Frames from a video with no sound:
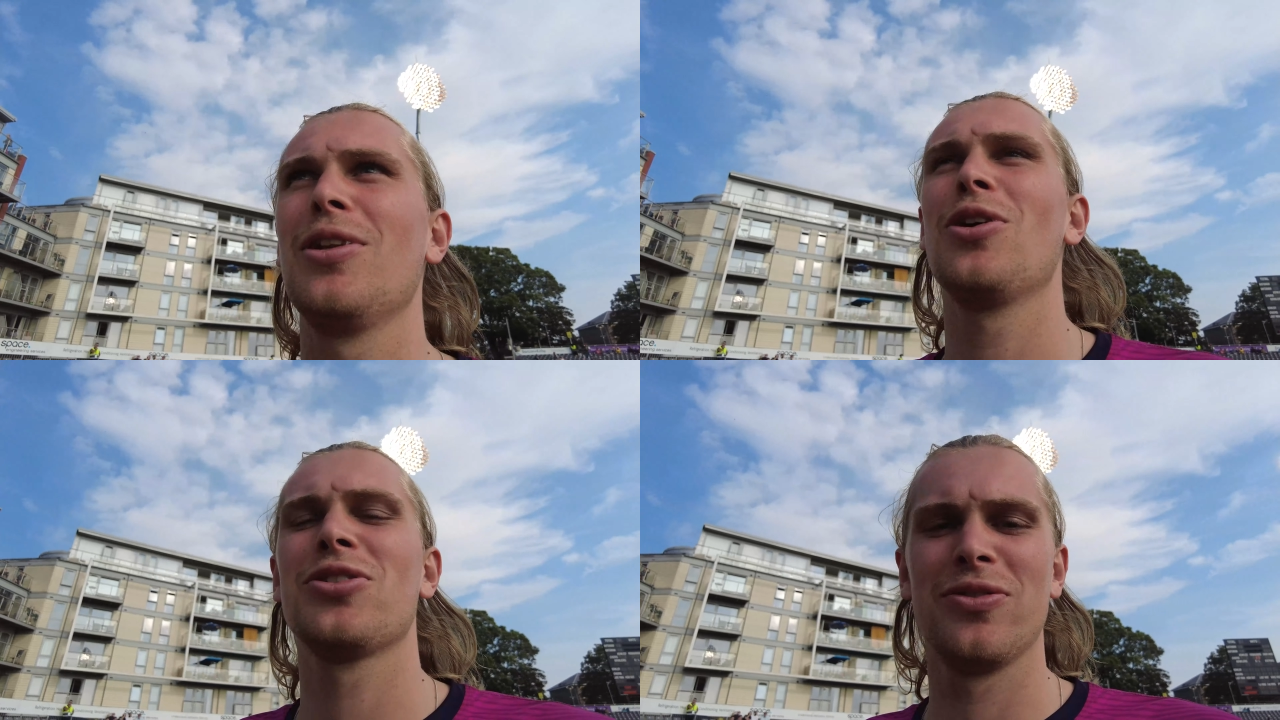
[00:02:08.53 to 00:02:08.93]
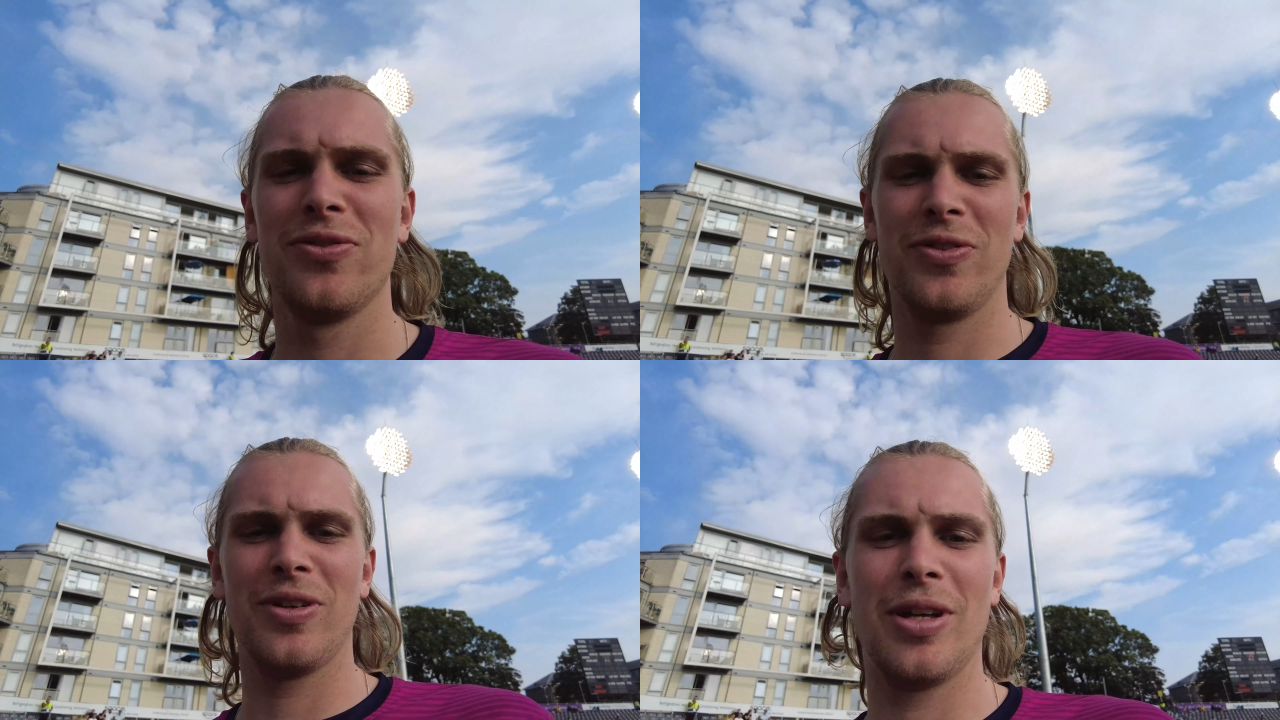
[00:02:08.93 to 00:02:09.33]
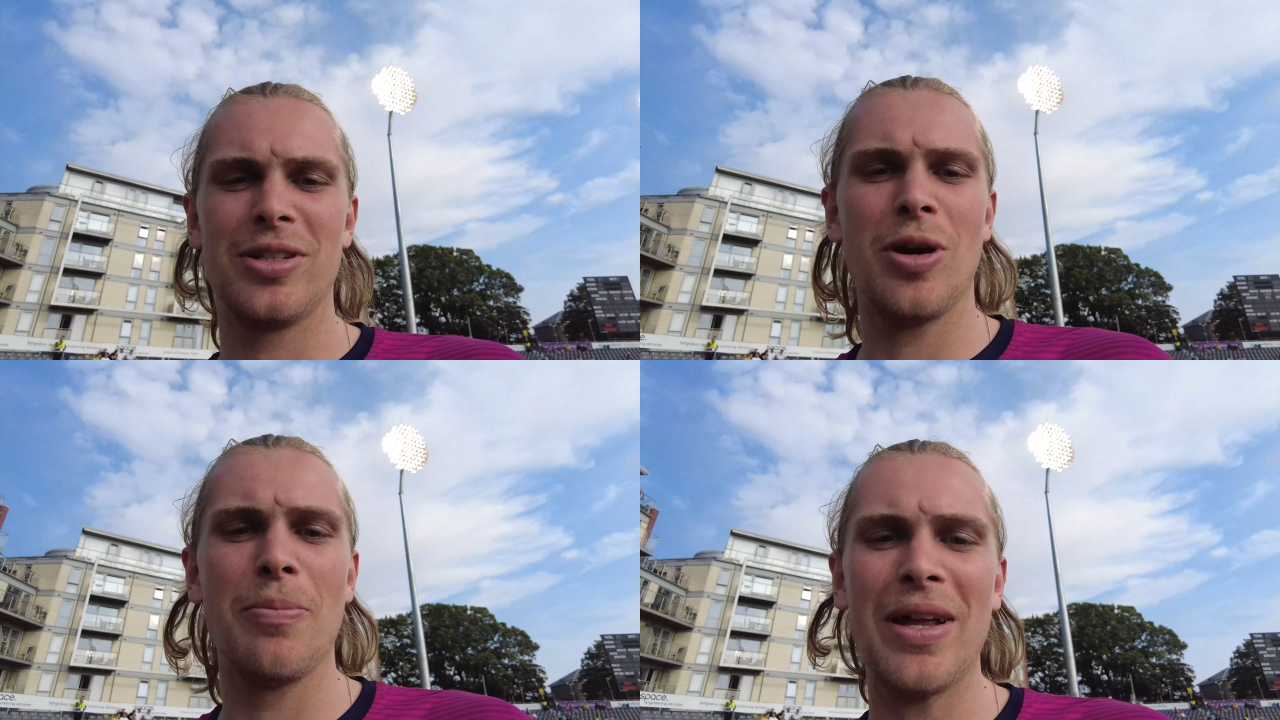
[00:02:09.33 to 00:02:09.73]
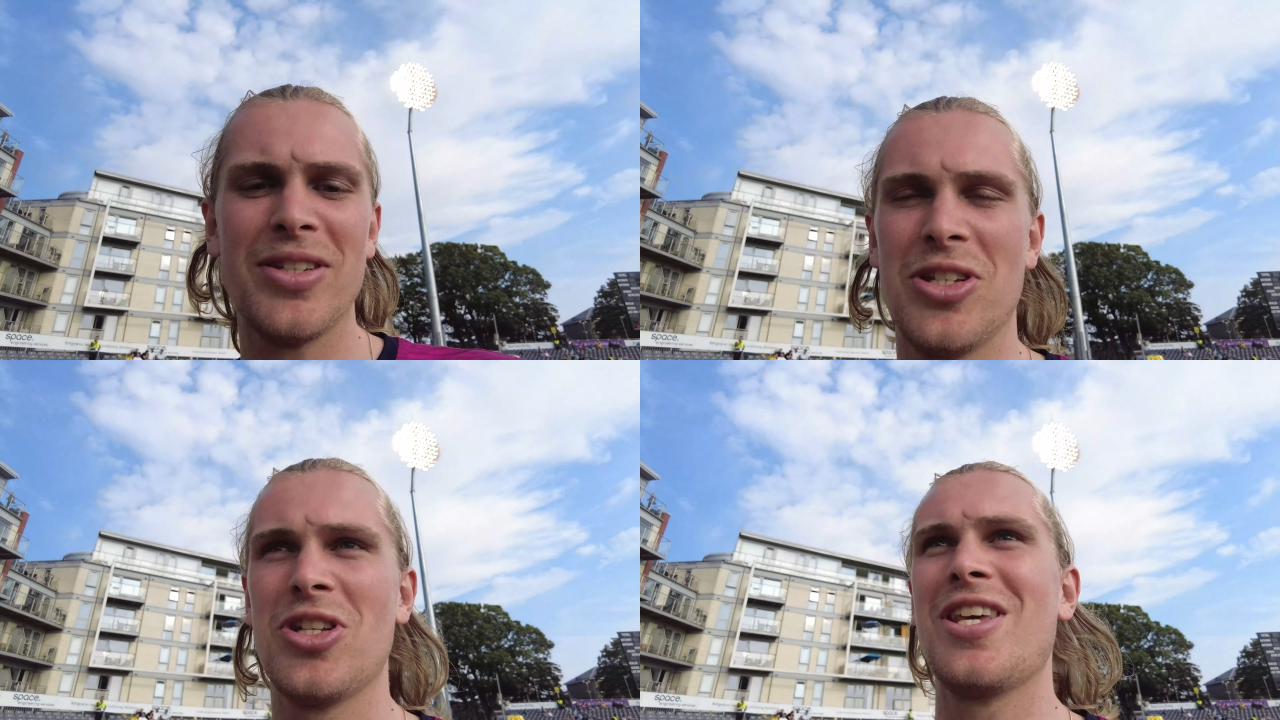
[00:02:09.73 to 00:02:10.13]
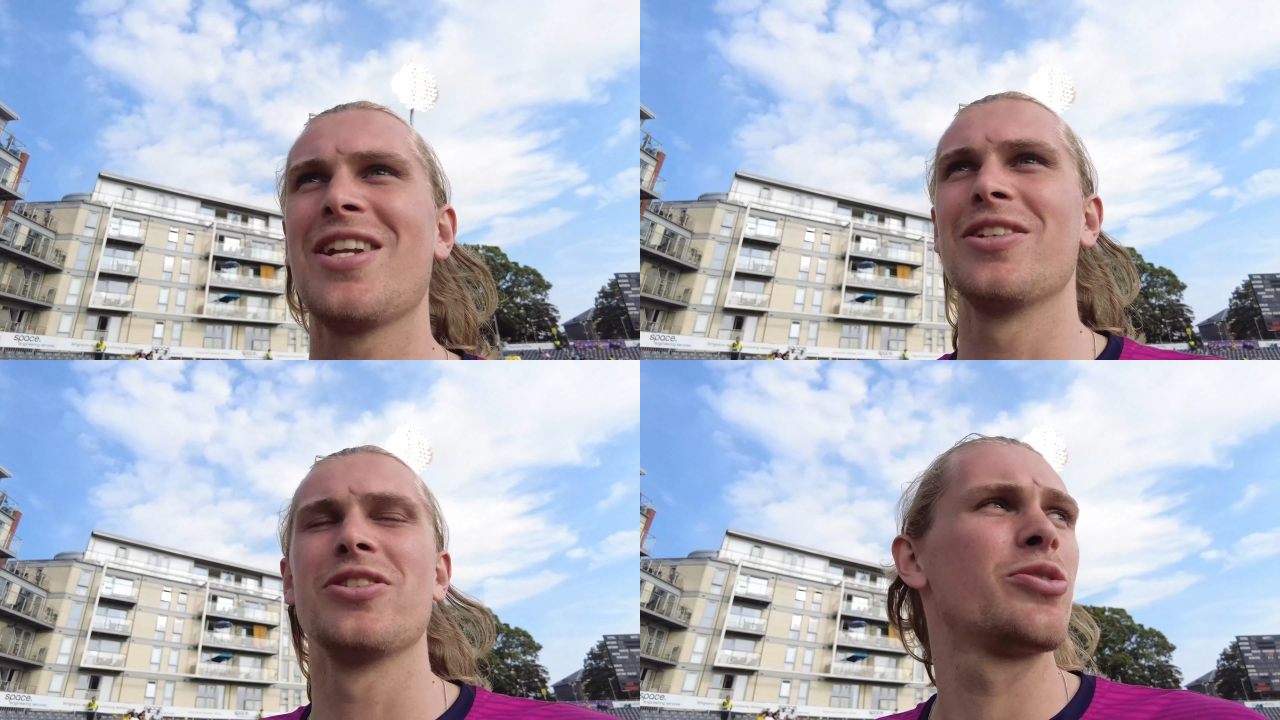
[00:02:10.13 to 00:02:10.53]
loss of Tom Banton to the
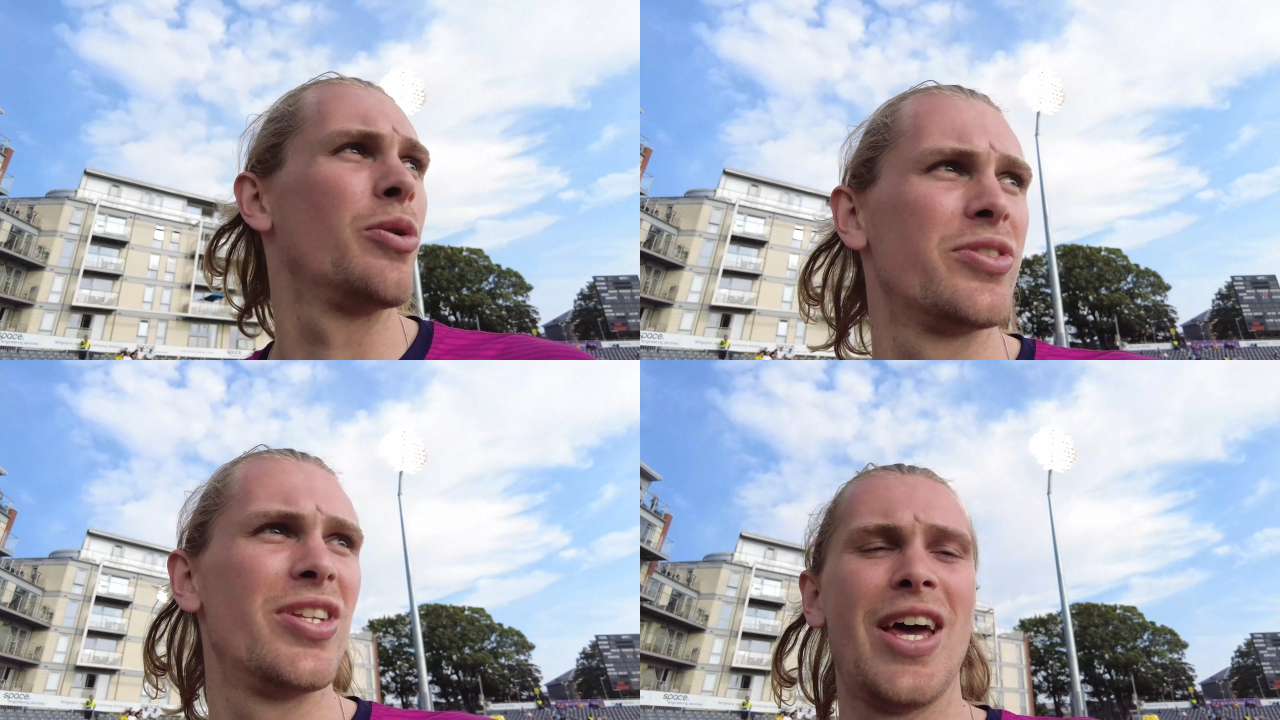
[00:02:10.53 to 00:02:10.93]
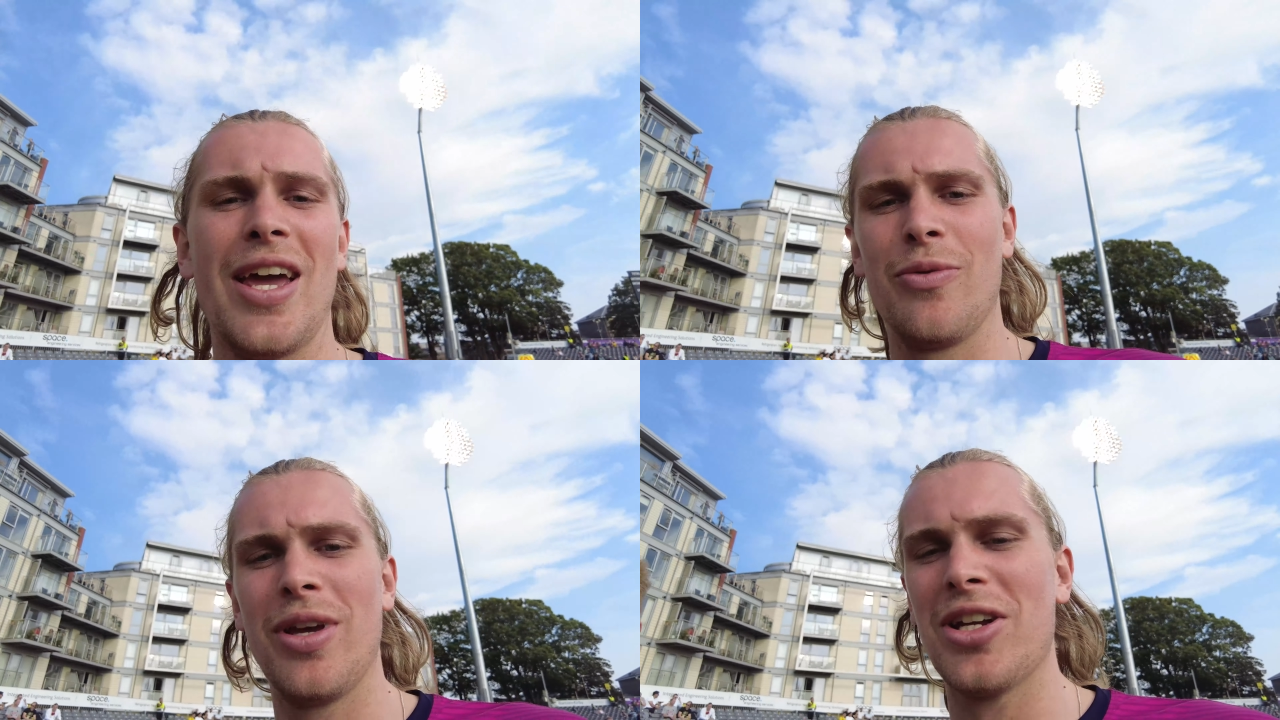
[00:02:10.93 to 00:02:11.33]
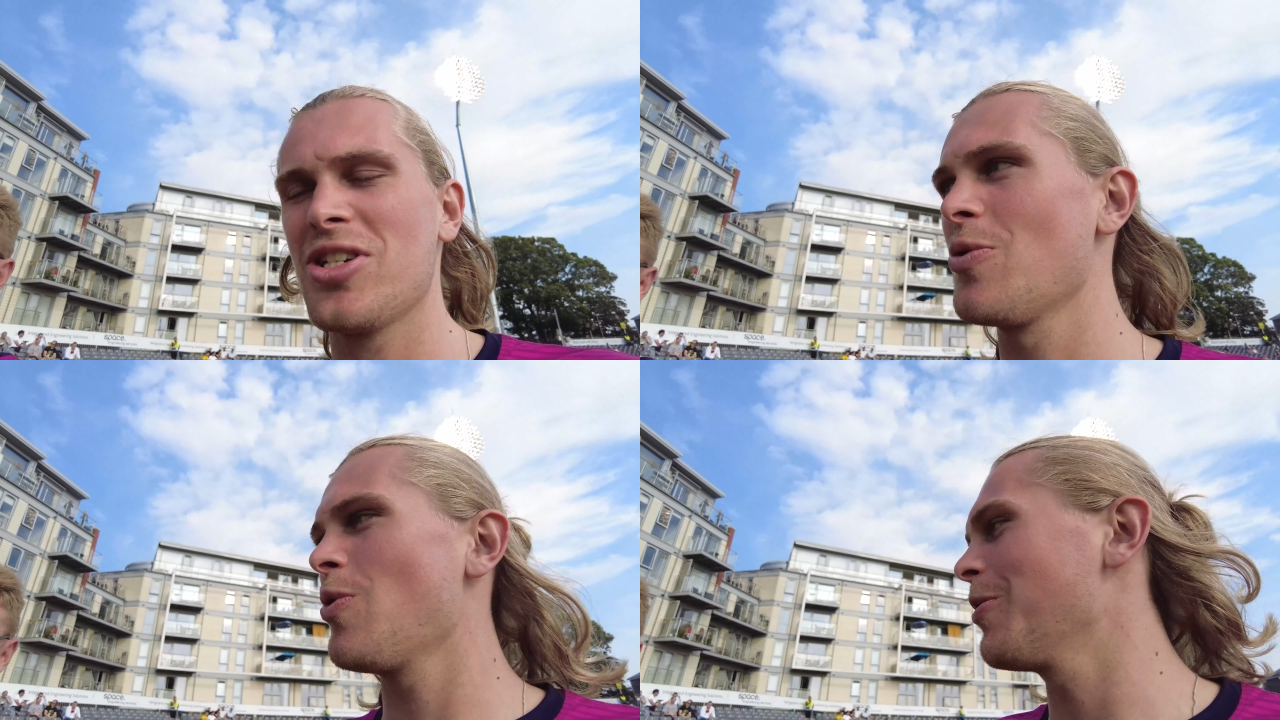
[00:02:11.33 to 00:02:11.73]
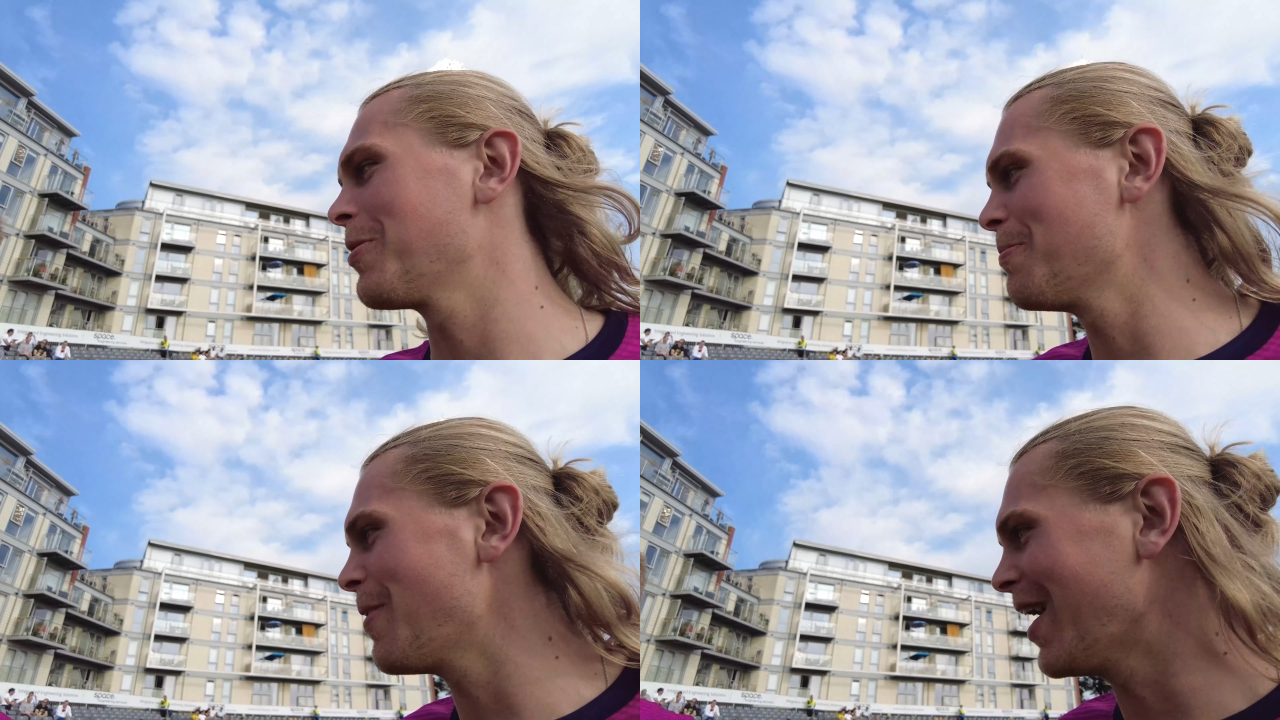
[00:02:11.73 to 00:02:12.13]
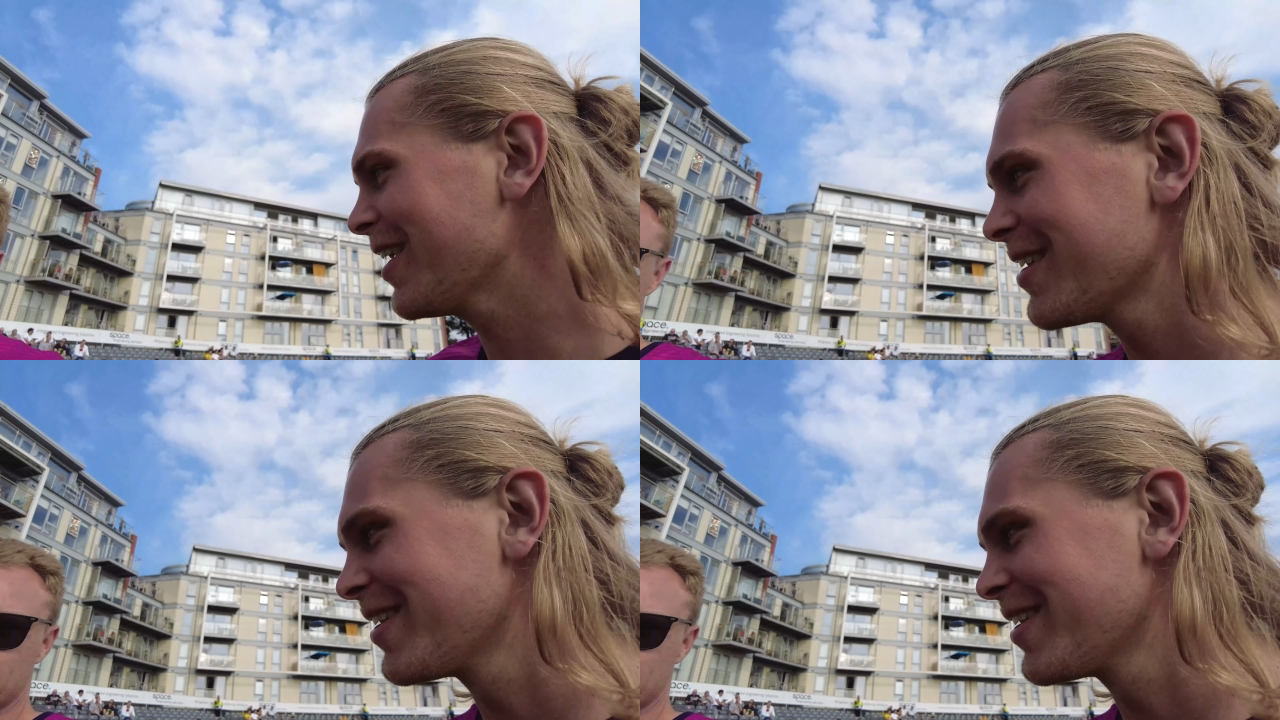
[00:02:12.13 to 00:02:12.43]
England squad today, we actually welcome back